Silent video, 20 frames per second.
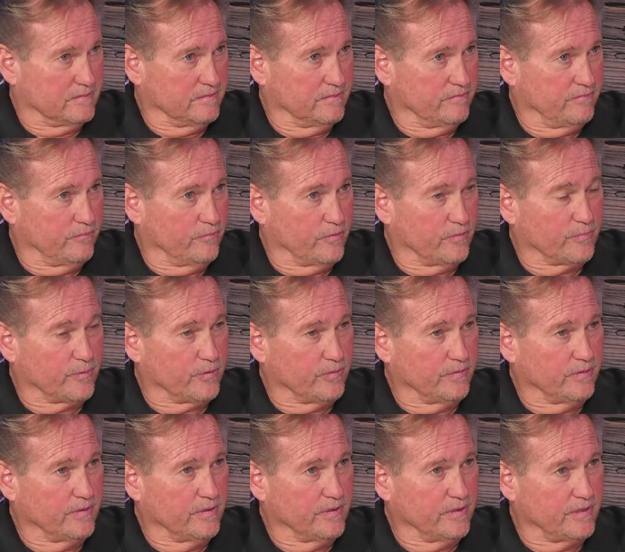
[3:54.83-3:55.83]
former
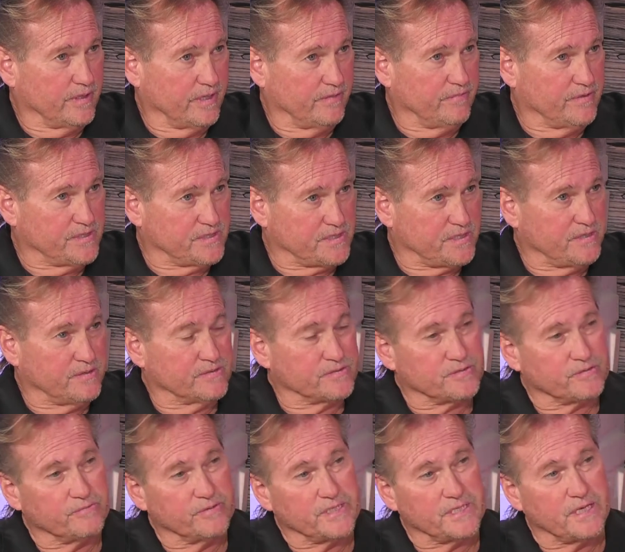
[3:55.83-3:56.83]
Navy SEALs
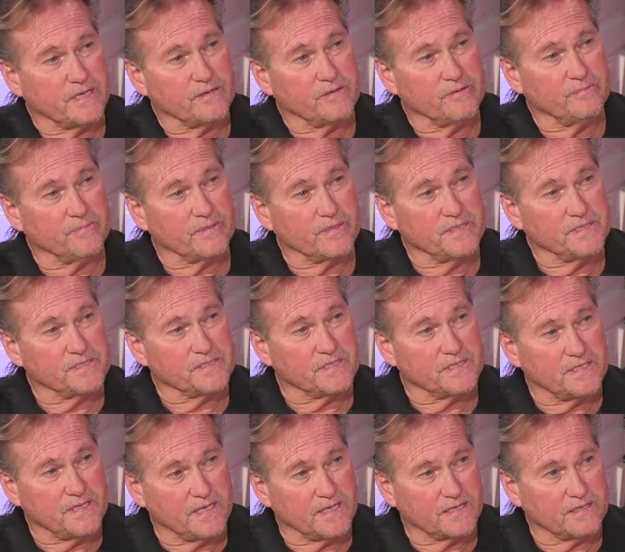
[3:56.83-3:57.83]
or retired police
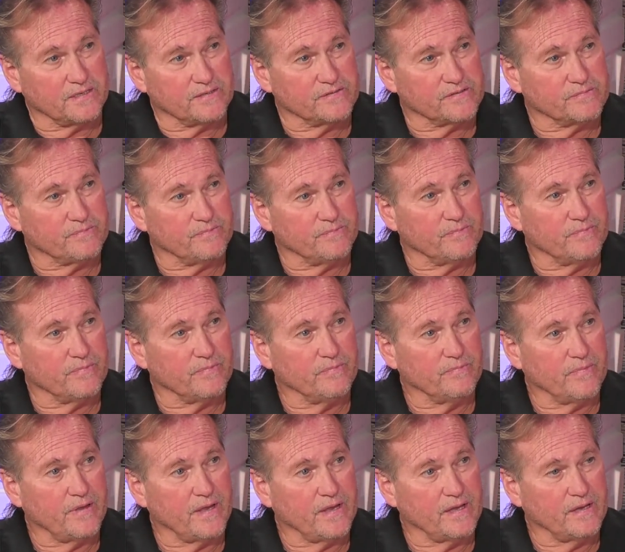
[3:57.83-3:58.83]
detectives
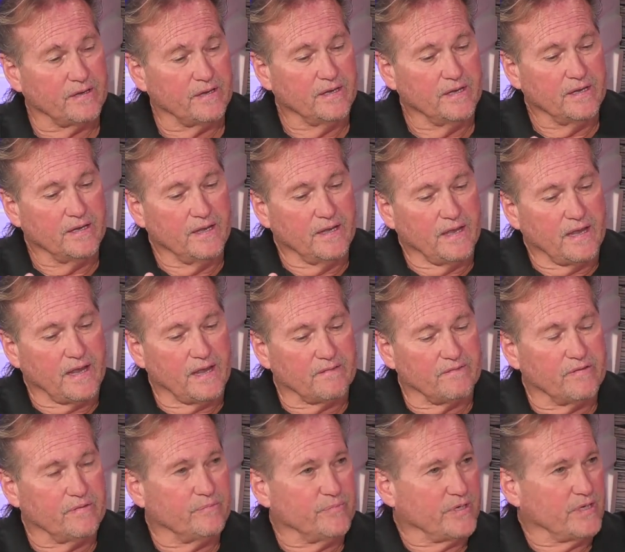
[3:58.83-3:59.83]
and have
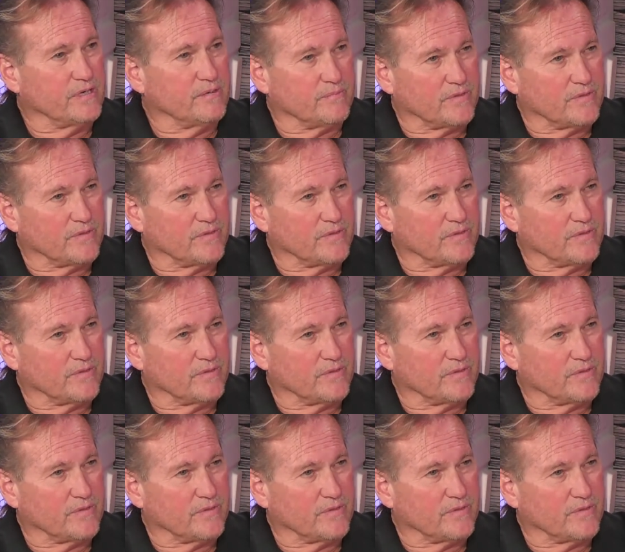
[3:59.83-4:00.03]
them become